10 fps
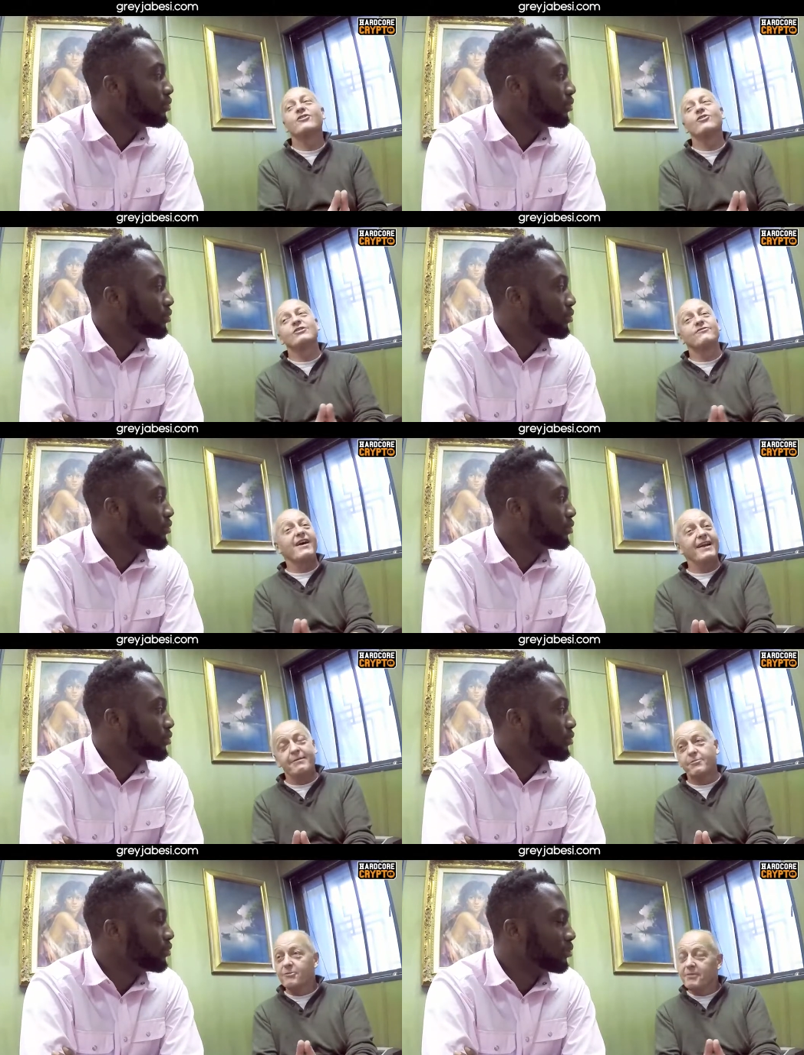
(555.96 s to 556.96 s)
Speaker 1: gold
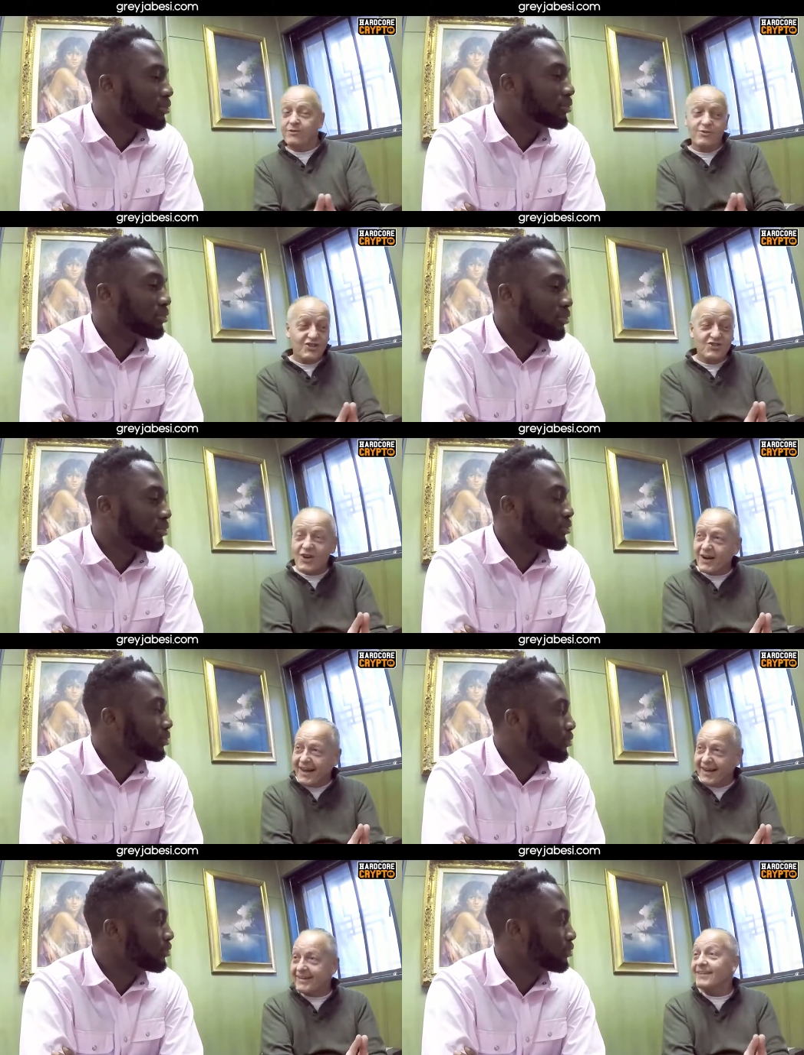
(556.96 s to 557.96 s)
valuable, because it's a
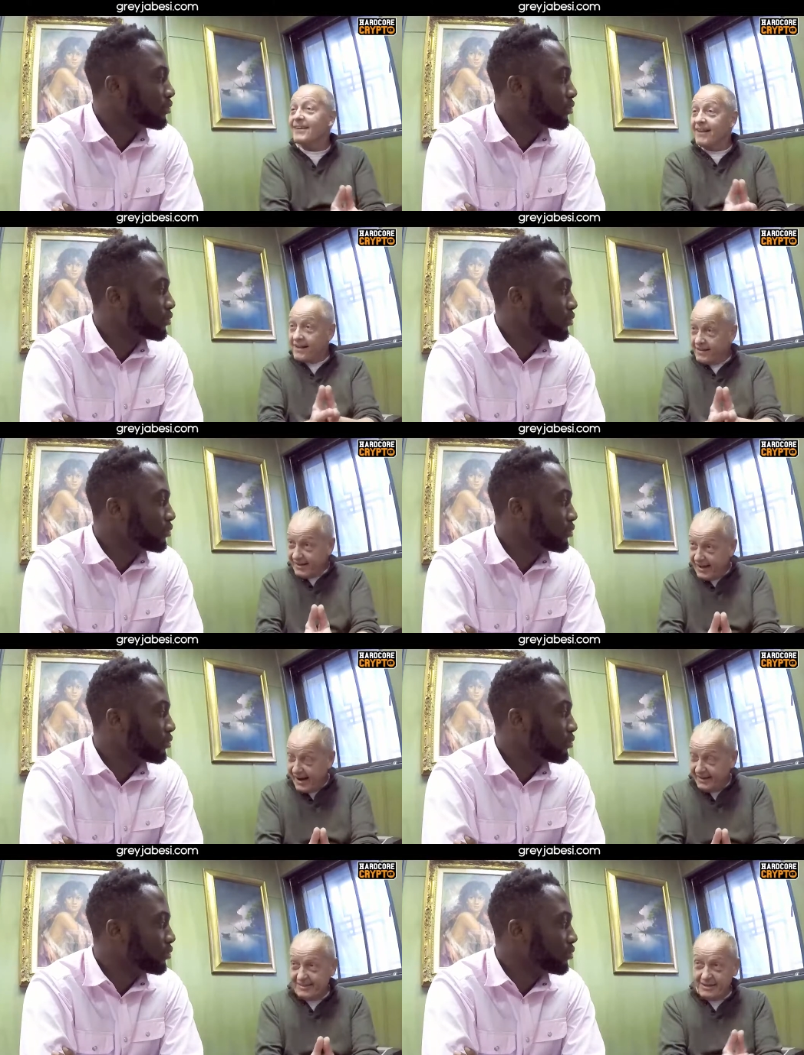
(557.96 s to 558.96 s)
rare
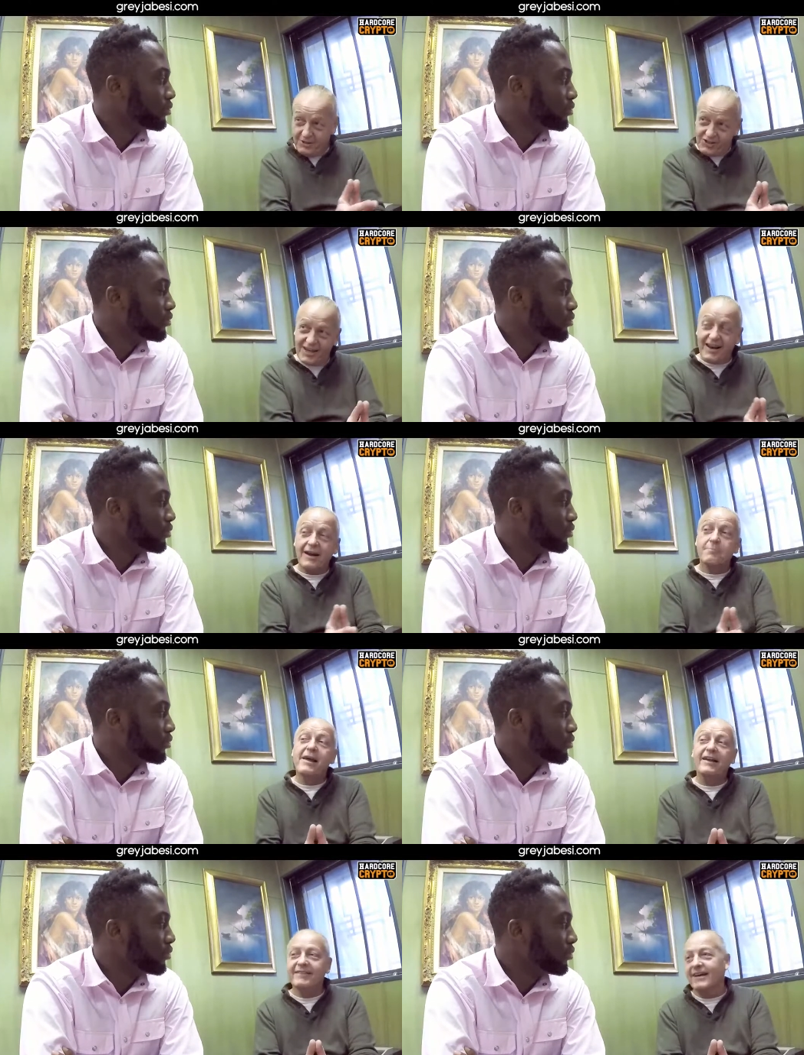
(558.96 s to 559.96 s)
item, is a rare
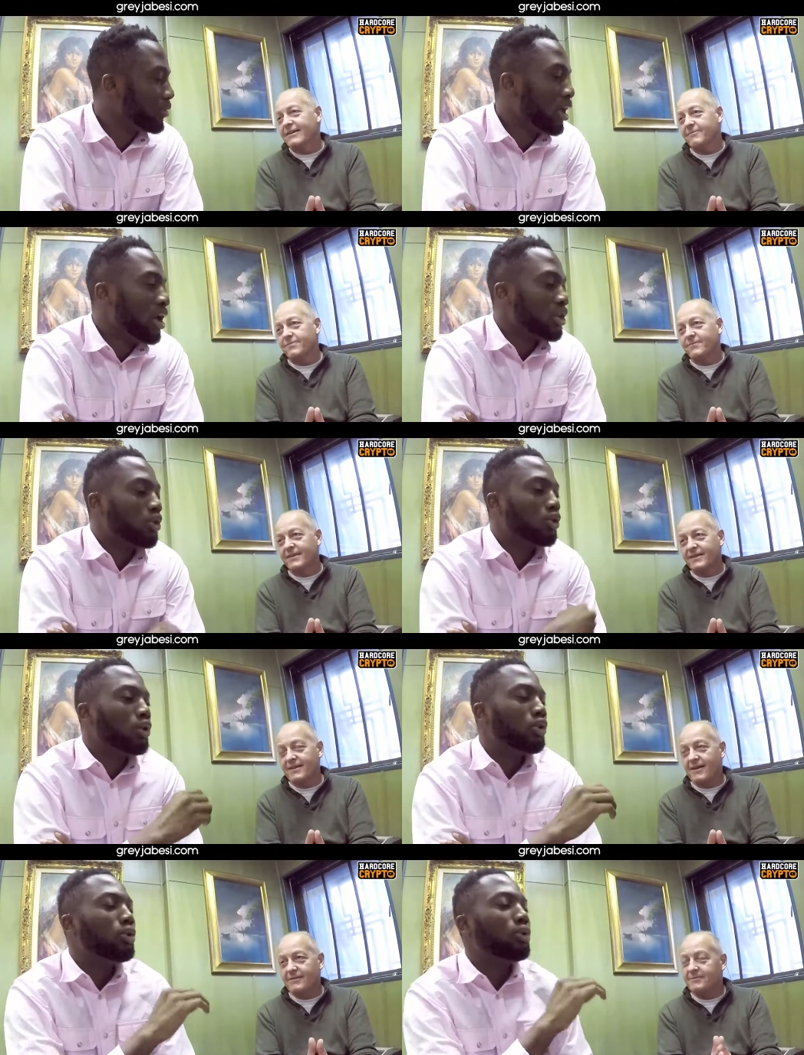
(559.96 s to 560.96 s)
metal.
Speaker 2: So do,
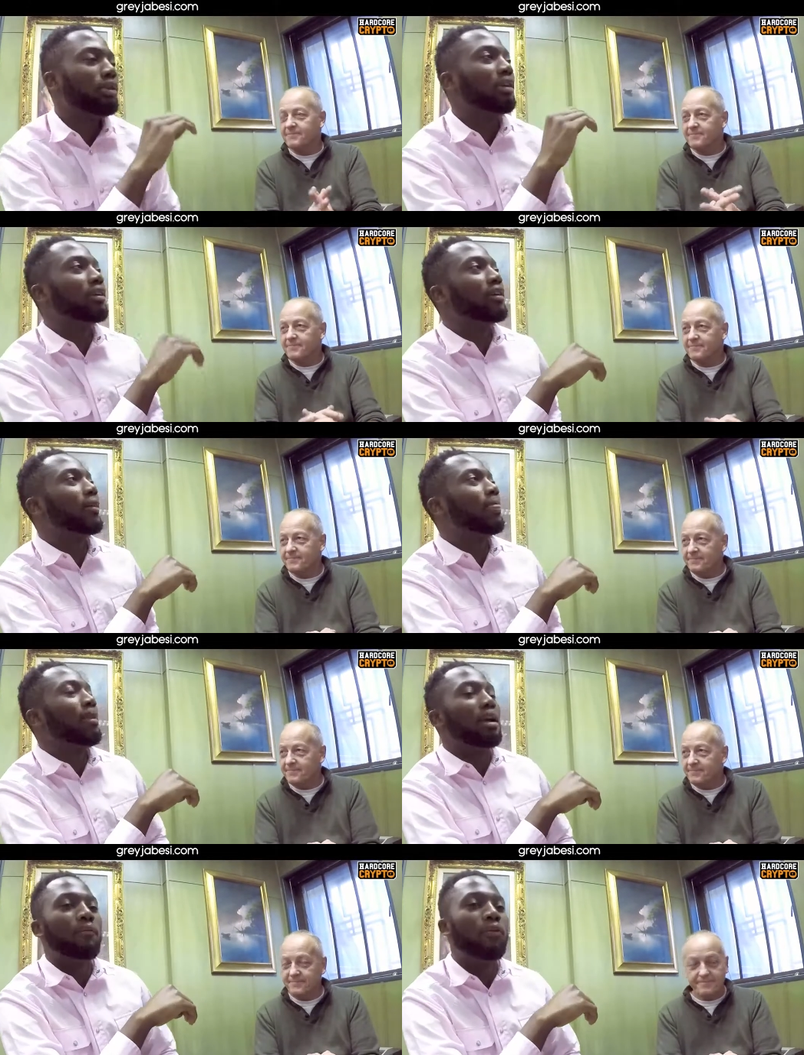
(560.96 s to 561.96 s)
do you think
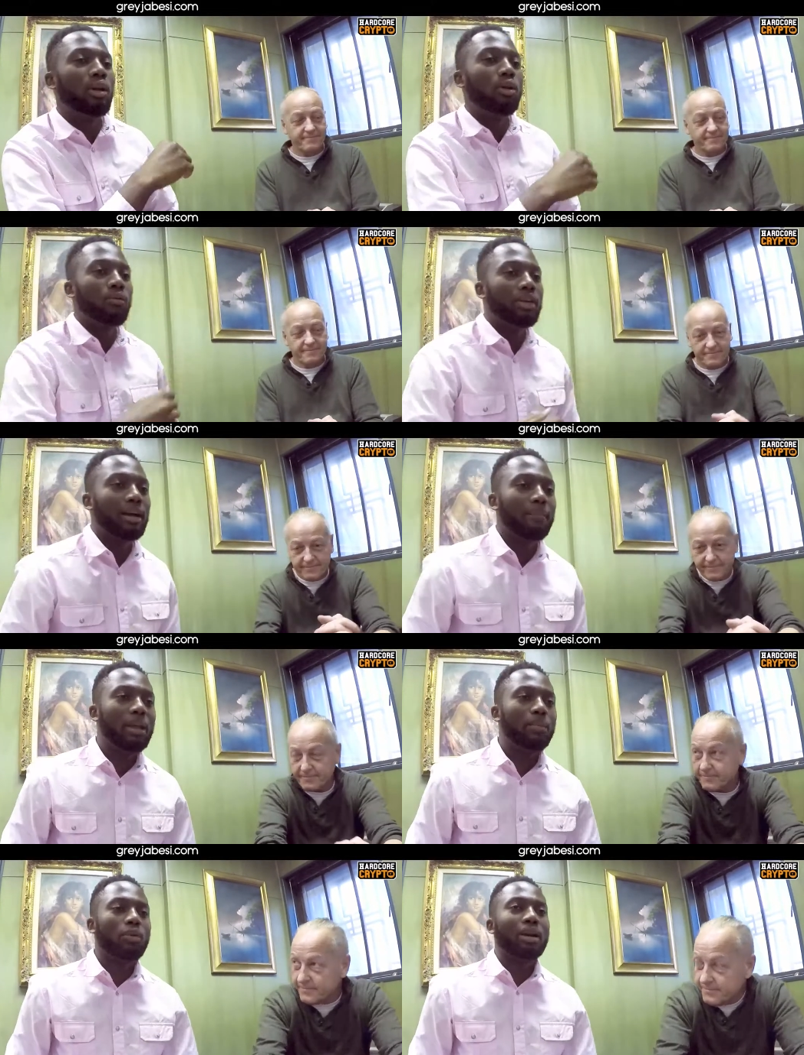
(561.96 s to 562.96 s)
for a lot of young
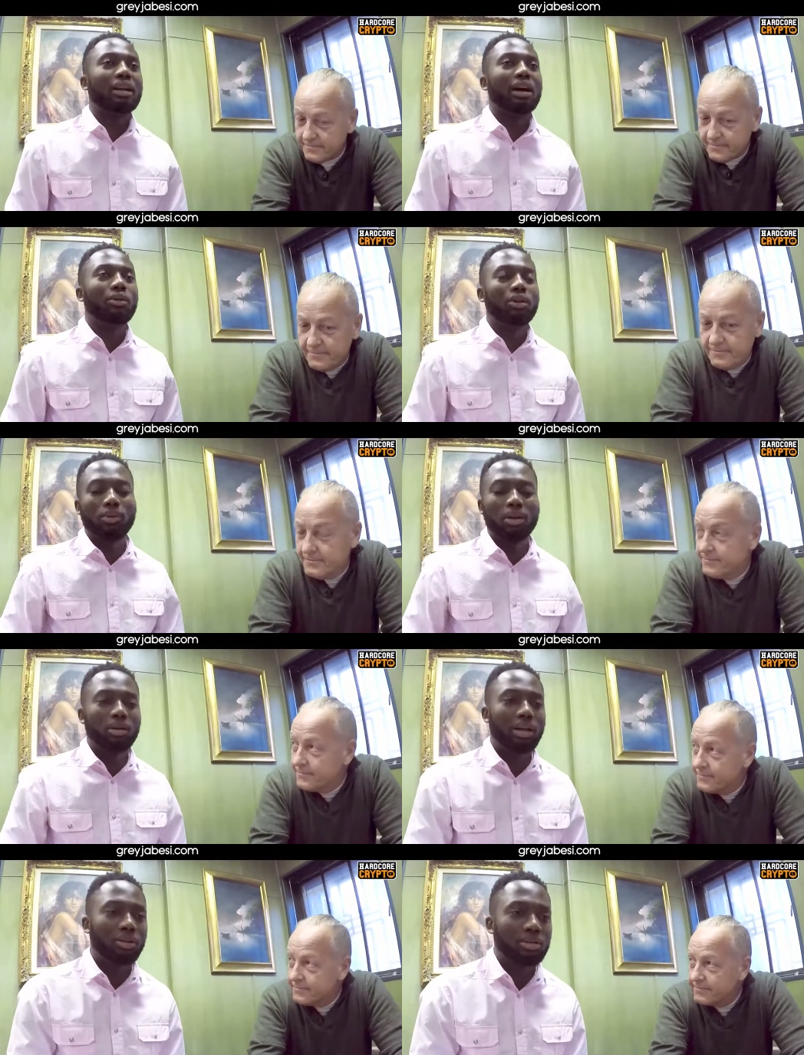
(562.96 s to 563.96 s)
people right now, you know, we,
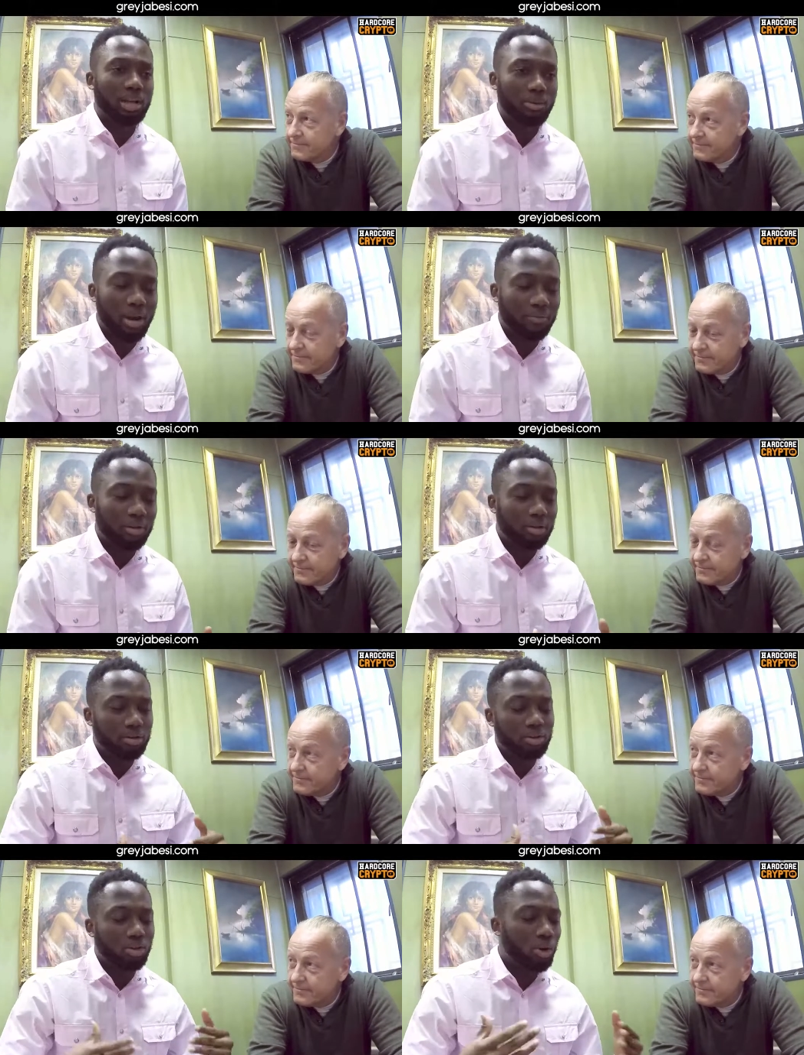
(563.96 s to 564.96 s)
like you said, we
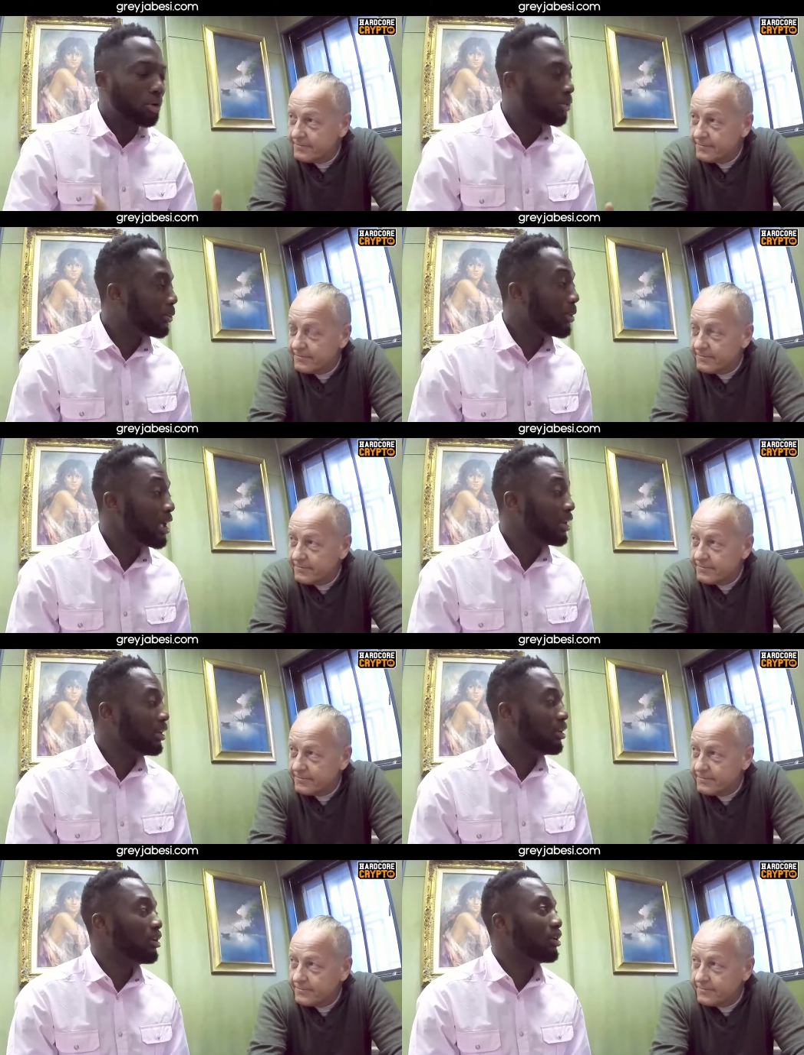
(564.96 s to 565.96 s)
haven't gone through
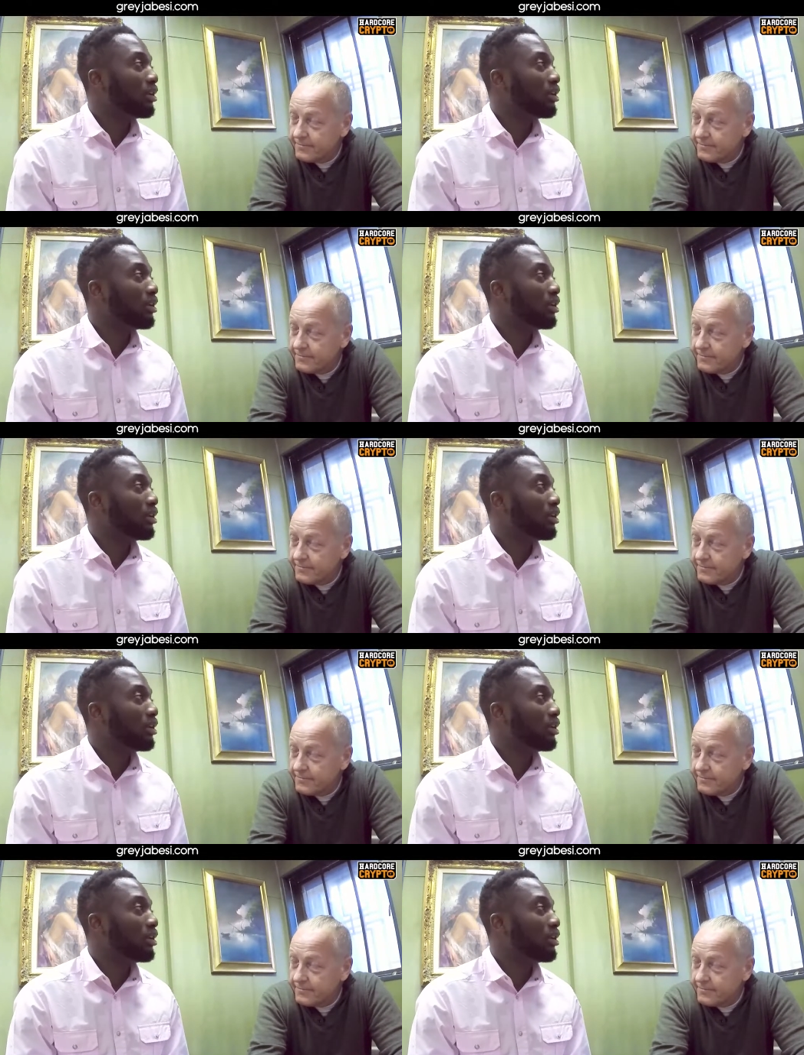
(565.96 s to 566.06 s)
any